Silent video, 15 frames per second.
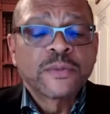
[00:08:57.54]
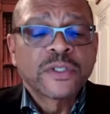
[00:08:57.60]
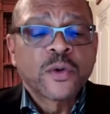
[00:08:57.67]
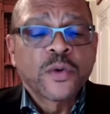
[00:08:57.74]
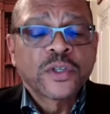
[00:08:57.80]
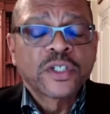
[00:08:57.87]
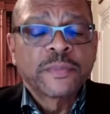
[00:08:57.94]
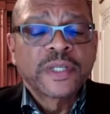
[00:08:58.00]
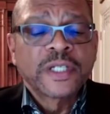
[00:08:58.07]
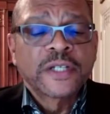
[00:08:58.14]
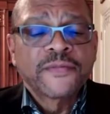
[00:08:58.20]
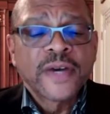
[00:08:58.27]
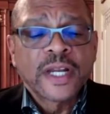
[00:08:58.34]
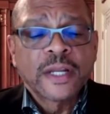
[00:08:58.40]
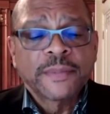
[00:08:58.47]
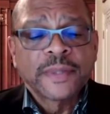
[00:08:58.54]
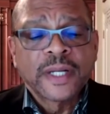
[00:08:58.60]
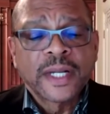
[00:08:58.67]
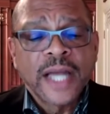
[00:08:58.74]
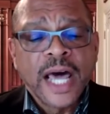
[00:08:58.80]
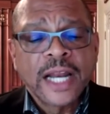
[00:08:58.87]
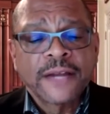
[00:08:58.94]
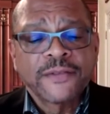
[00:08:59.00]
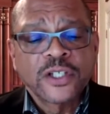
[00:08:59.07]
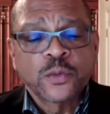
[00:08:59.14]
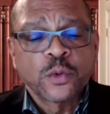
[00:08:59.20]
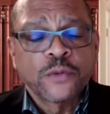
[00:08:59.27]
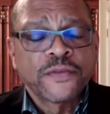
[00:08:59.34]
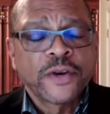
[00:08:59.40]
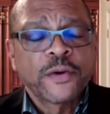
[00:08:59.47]
was going to be developed. And a lot of us
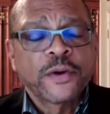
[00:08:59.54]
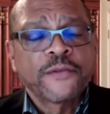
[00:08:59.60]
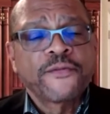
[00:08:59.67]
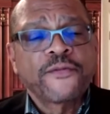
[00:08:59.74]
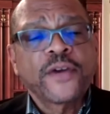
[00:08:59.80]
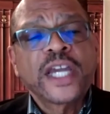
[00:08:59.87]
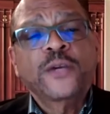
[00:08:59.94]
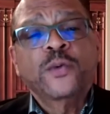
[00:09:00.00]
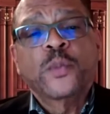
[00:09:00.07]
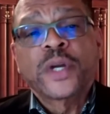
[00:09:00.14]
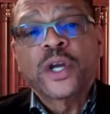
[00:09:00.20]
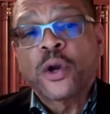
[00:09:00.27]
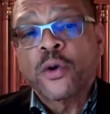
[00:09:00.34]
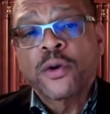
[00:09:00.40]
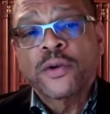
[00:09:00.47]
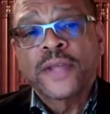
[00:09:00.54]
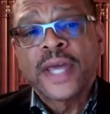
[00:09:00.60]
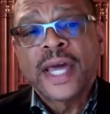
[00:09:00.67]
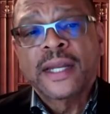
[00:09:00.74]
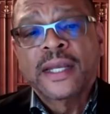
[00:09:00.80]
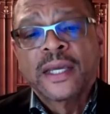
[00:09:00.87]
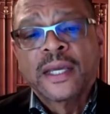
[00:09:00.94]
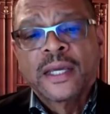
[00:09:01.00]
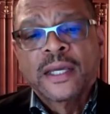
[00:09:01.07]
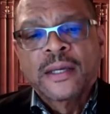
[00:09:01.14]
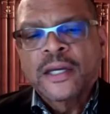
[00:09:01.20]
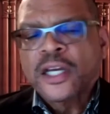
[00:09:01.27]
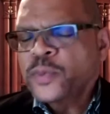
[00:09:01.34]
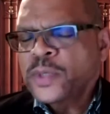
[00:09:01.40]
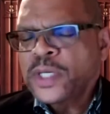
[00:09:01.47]
were very afraid when we heard that
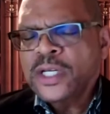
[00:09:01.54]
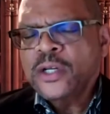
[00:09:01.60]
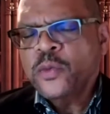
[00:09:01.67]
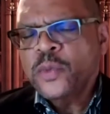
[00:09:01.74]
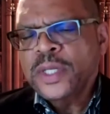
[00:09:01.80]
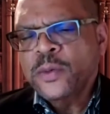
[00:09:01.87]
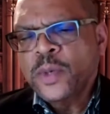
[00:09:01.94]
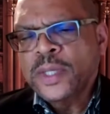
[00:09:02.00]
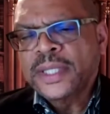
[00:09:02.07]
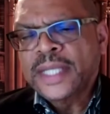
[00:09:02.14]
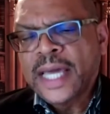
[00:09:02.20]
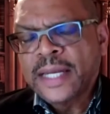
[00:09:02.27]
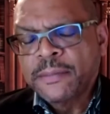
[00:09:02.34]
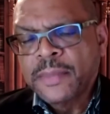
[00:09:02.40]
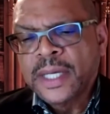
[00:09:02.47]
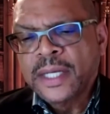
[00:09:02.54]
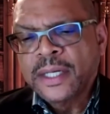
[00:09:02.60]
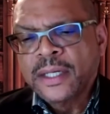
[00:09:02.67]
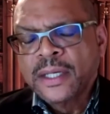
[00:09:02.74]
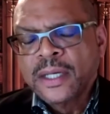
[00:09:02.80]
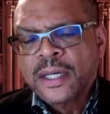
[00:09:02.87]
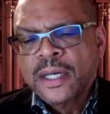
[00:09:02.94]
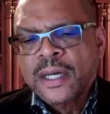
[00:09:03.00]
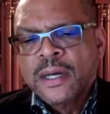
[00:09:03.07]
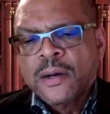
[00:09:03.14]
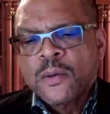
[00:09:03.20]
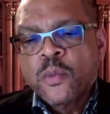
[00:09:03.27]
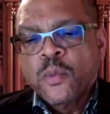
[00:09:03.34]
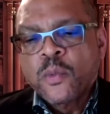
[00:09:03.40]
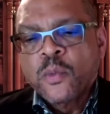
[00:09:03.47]
because we didn't know really what that meant.
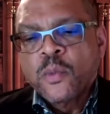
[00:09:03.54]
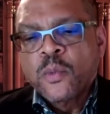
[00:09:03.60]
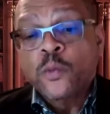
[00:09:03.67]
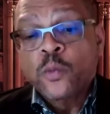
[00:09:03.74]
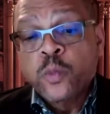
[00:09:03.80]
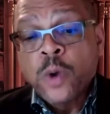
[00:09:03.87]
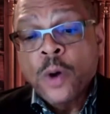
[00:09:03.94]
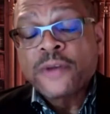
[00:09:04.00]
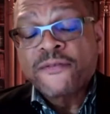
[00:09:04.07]
What we